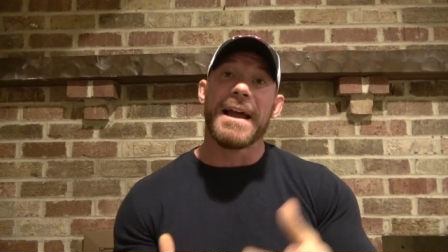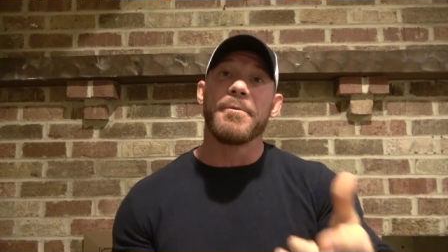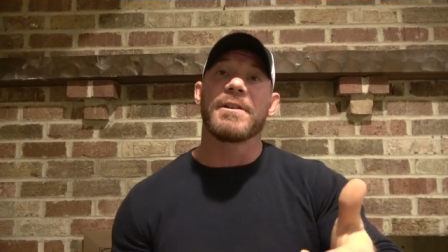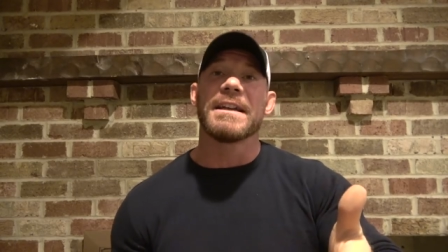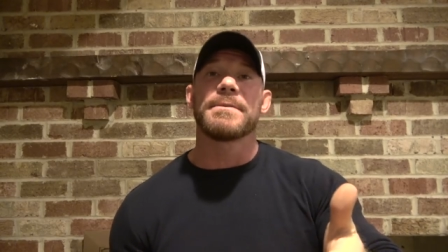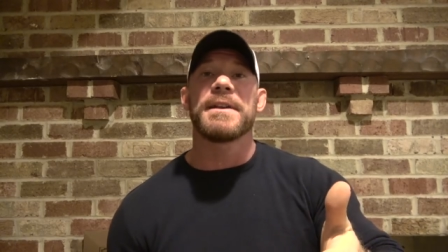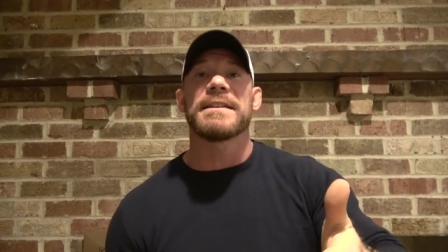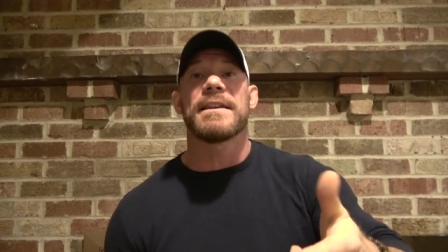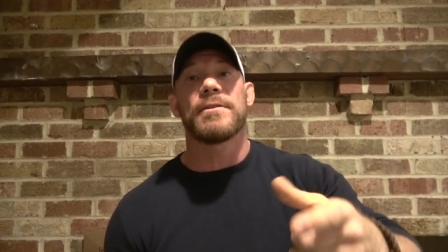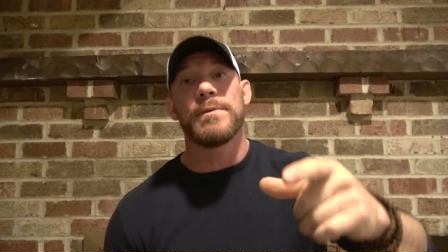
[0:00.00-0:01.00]
I will catch you
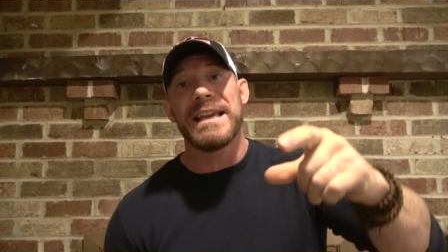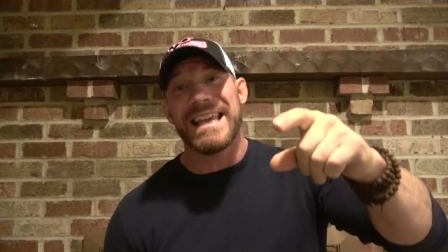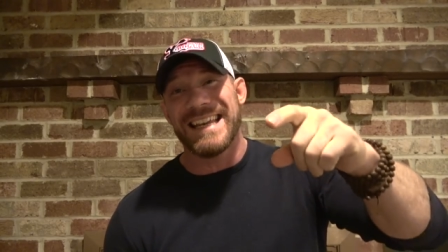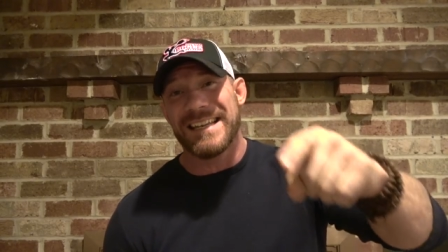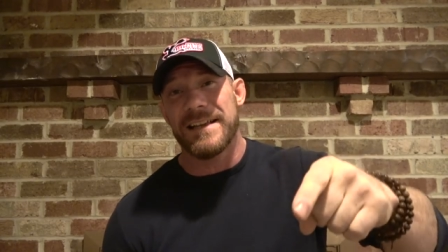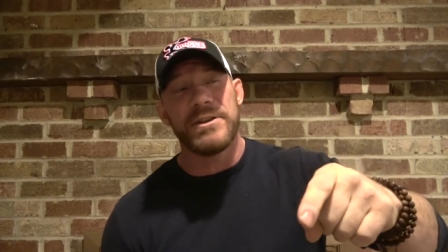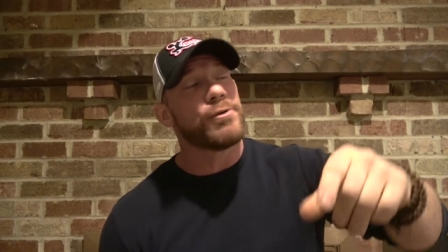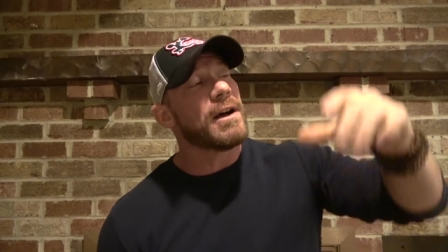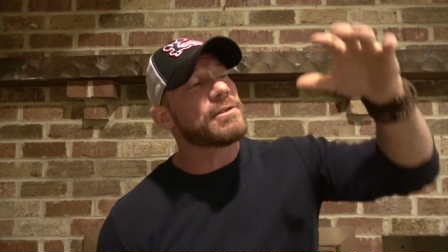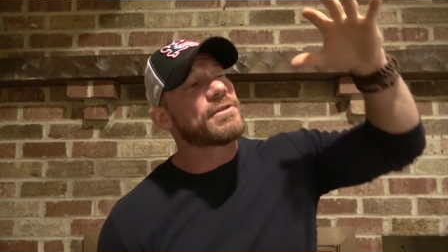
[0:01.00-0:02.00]
guys later in the week. Until I do,
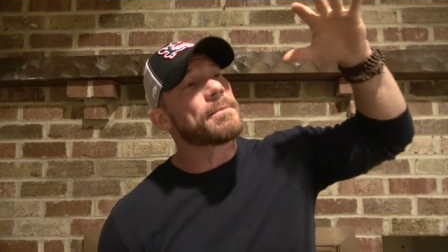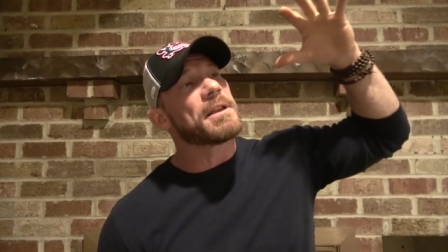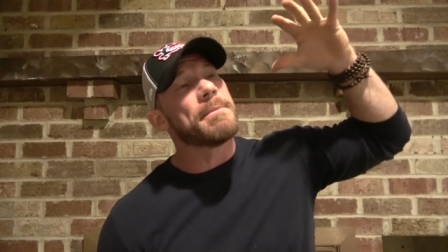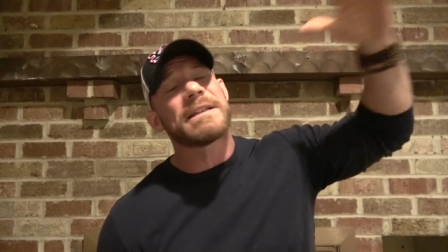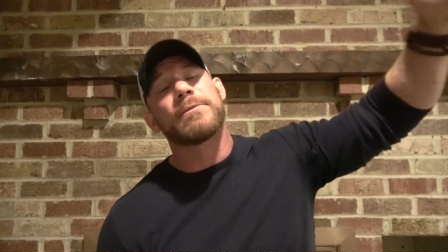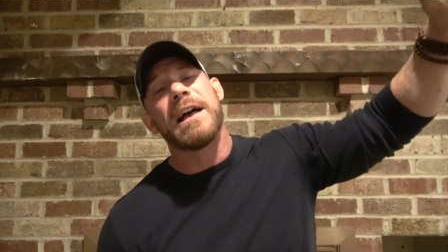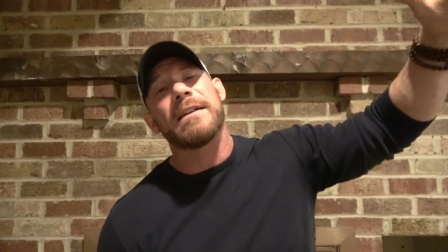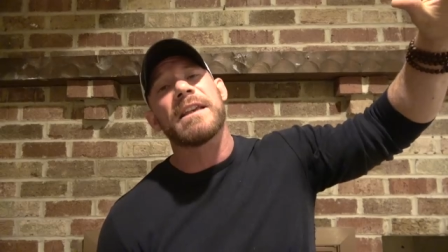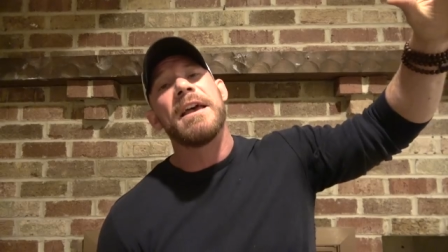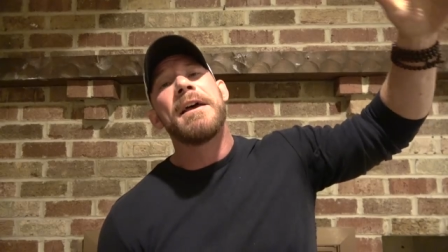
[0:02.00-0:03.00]
go out to something amazing in your
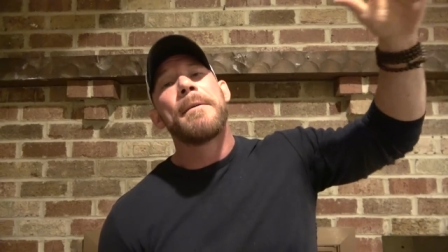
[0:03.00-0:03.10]
lives.